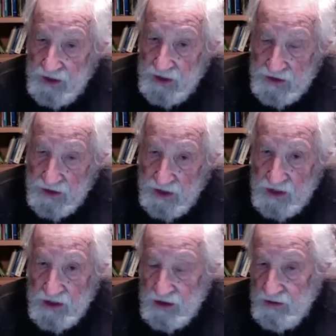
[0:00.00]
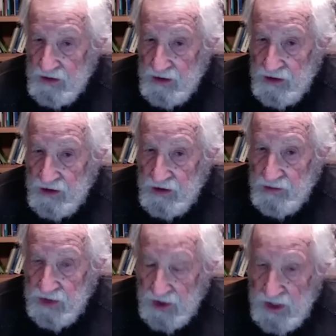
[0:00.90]
So that's
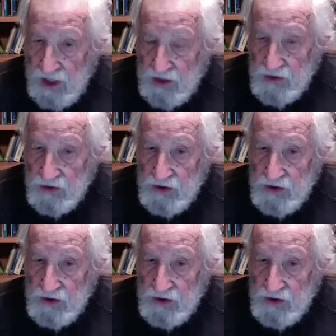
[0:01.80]
pretty natural.